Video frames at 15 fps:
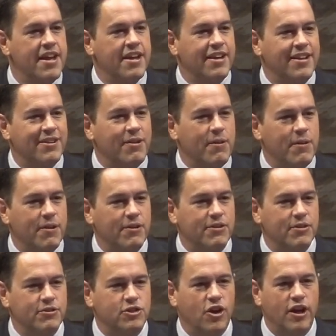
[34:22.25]
John G.
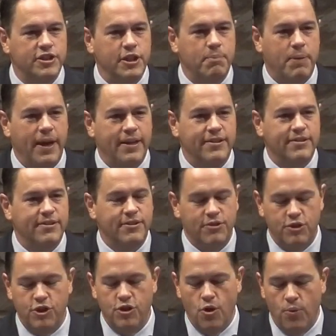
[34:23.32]
Paton, you know what he
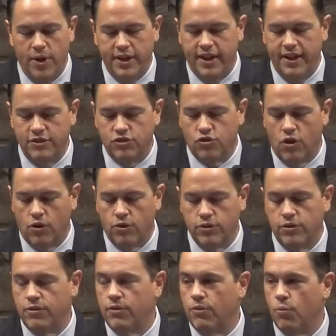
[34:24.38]
struggled with? He
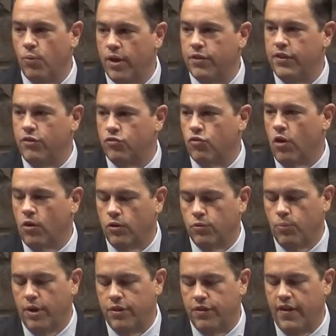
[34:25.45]
struggled with that
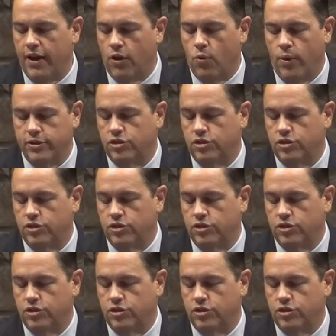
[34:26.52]
question himself.